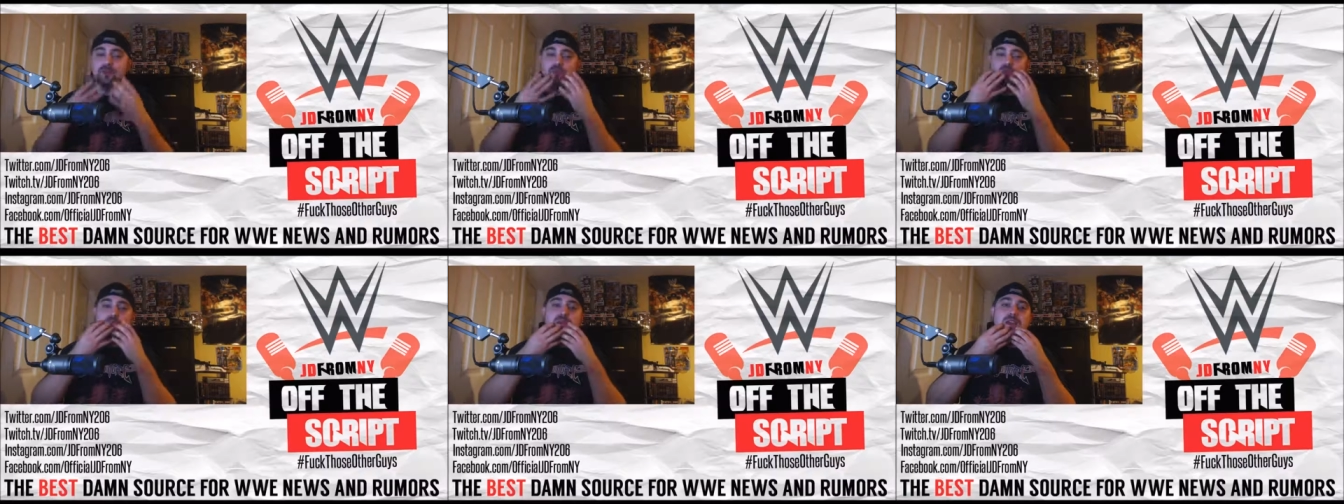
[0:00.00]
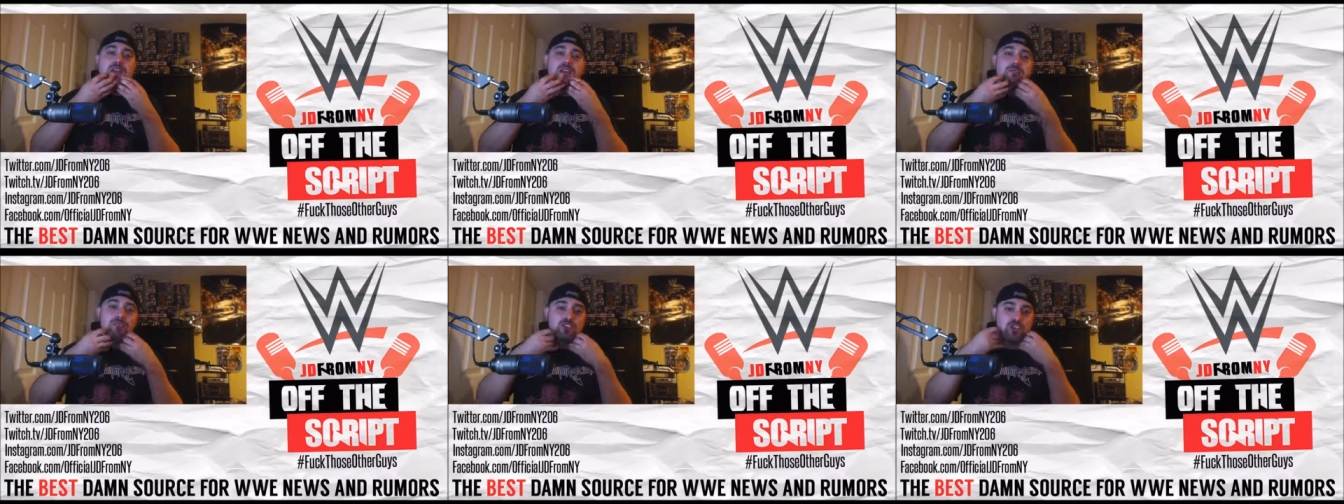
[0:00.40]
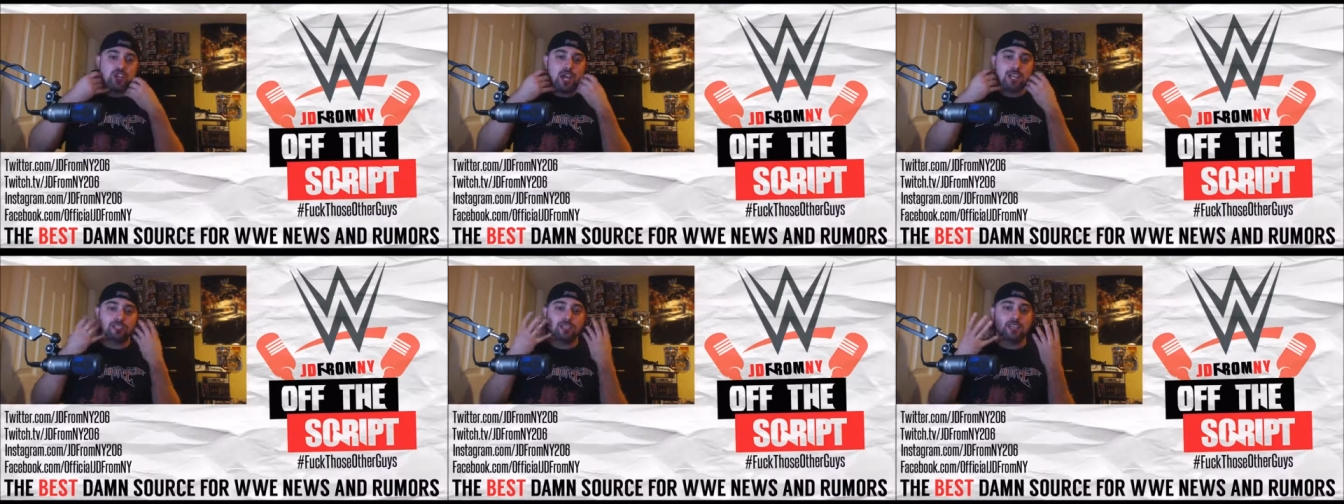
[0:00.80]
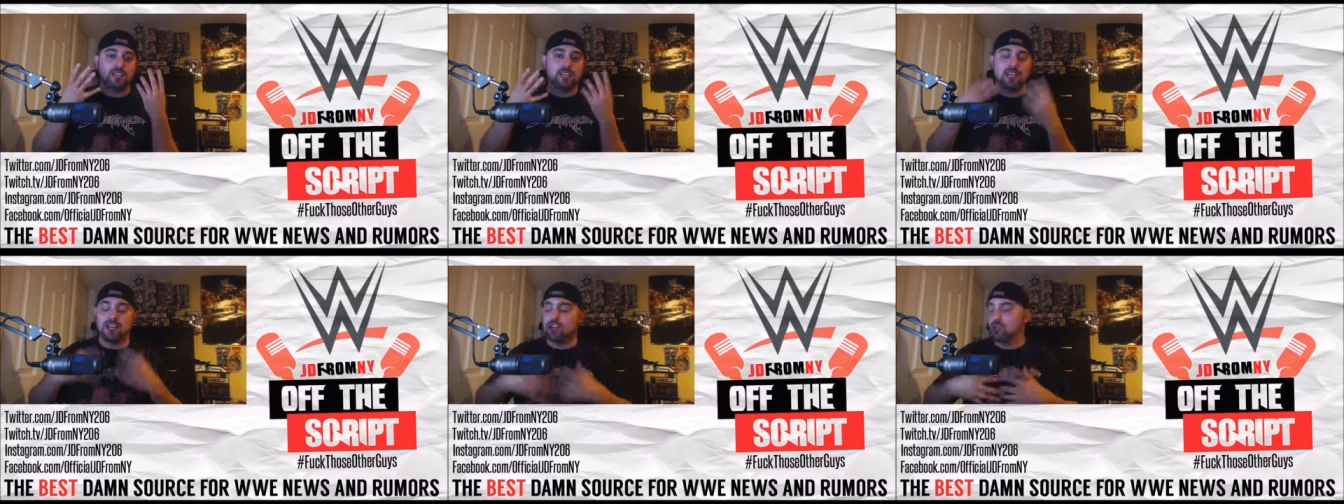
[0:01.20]
it will be
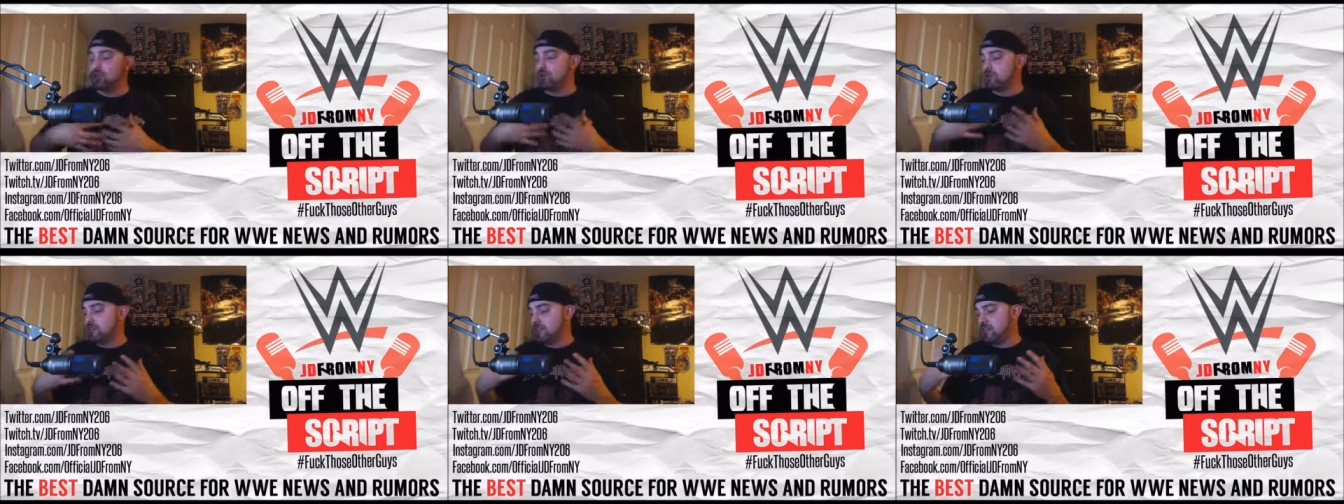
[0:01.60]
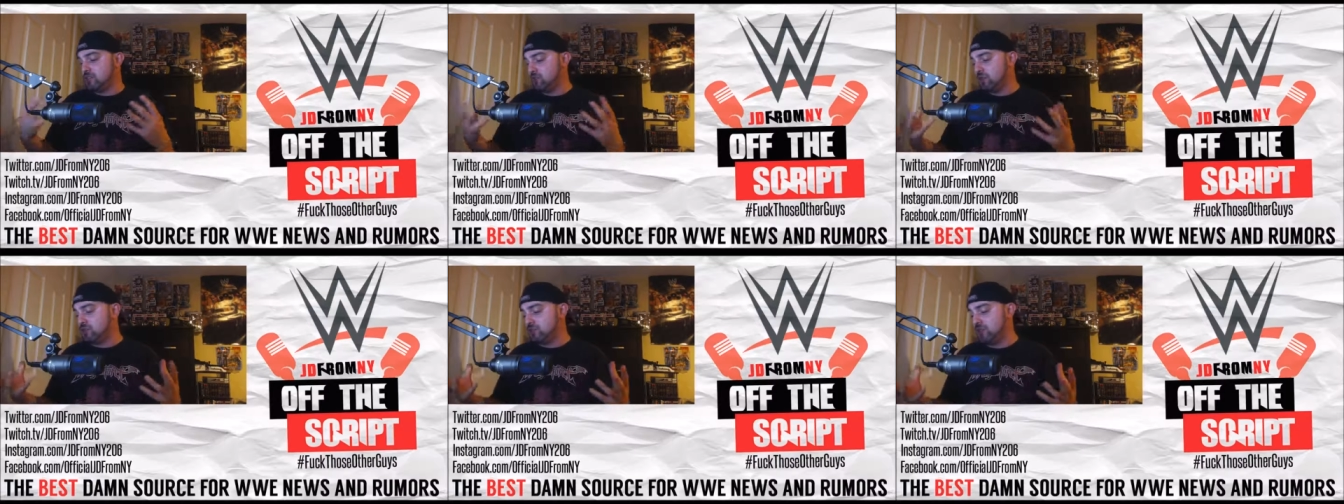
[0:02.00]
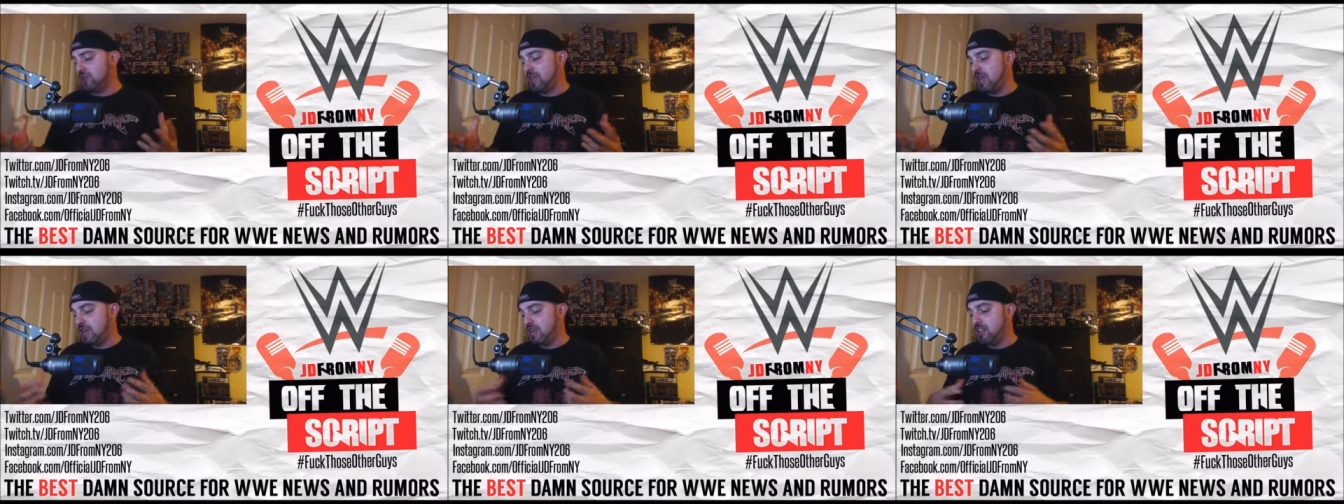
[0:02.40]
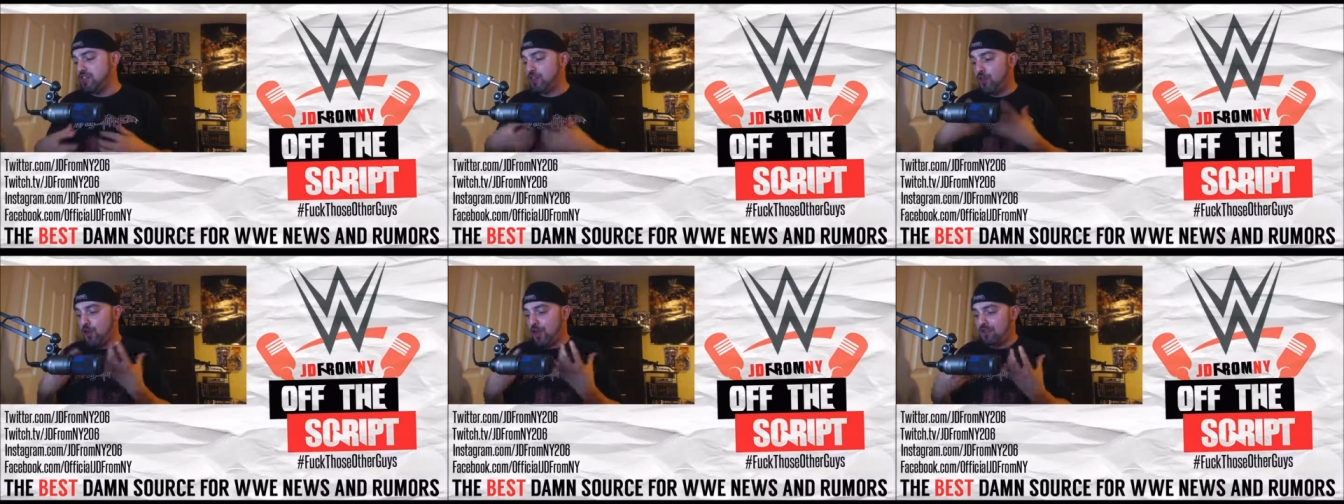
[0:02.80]
majestic and glorious once again,
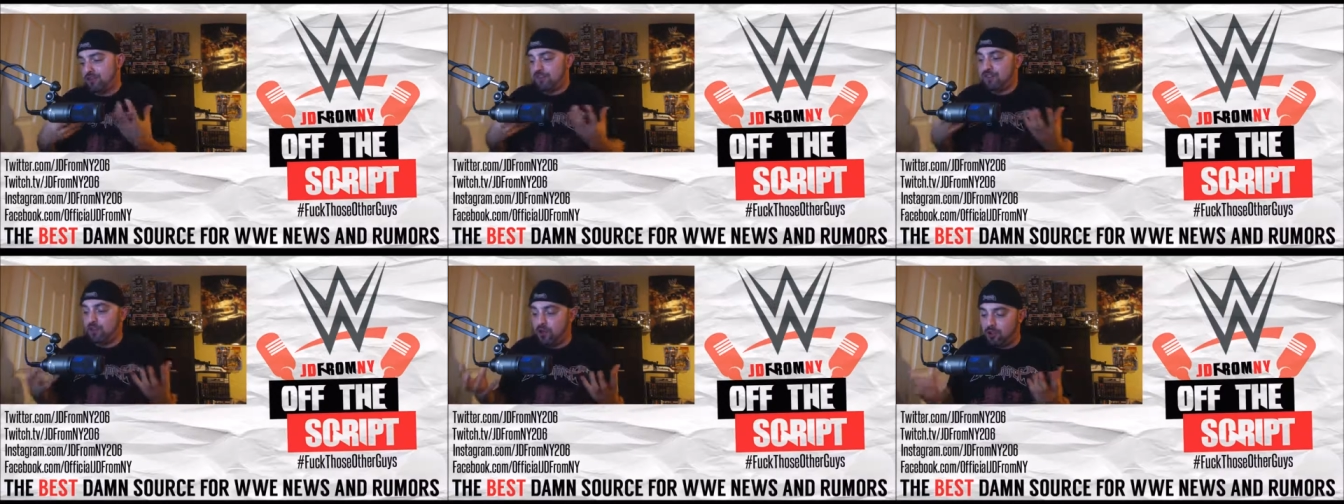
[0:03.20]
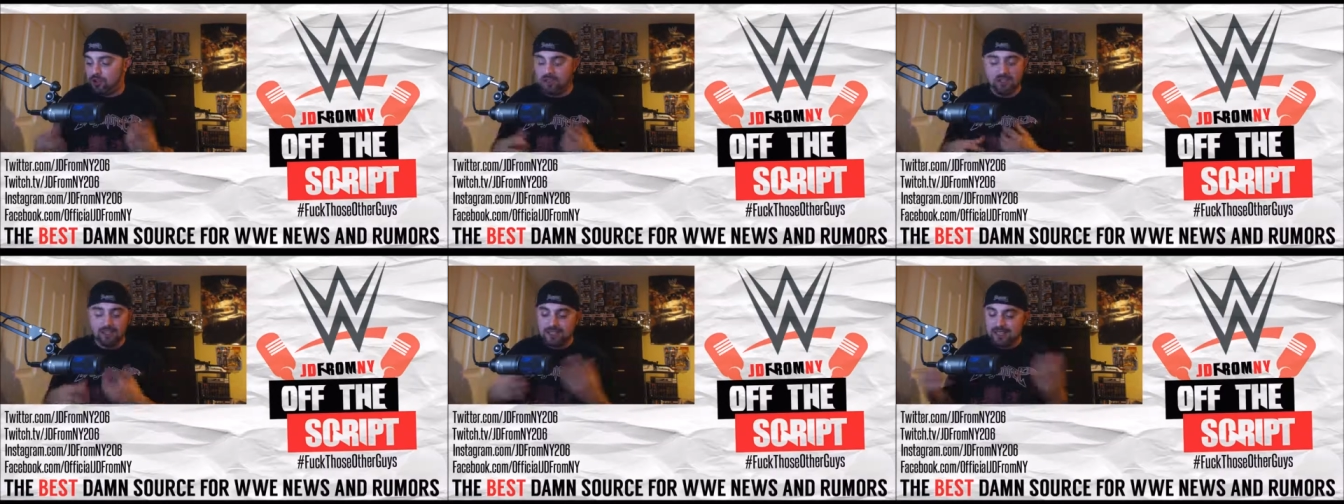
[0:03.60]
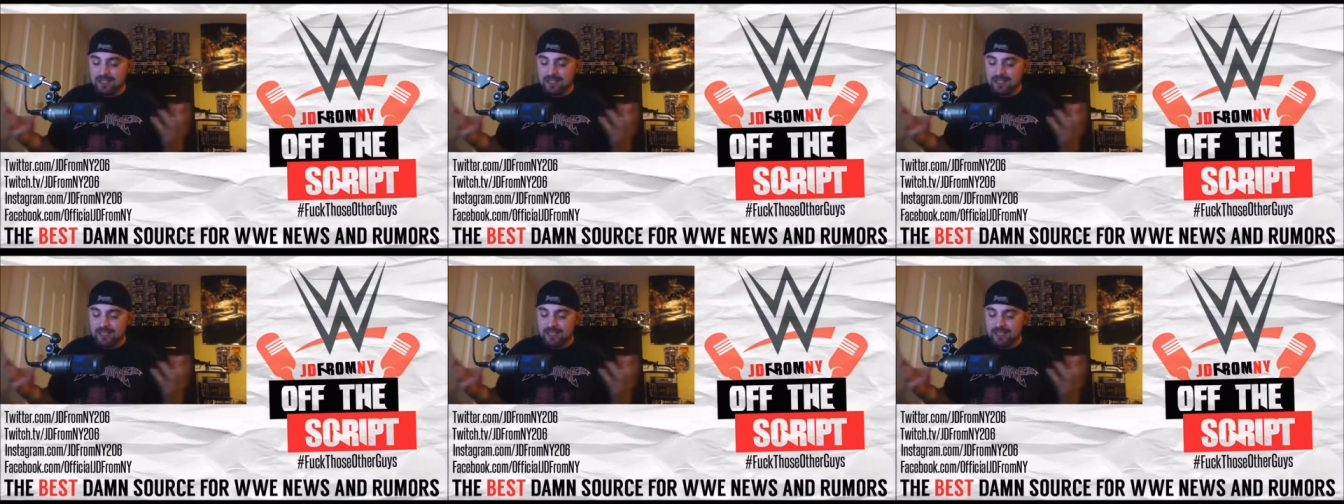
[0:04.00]
thick, full,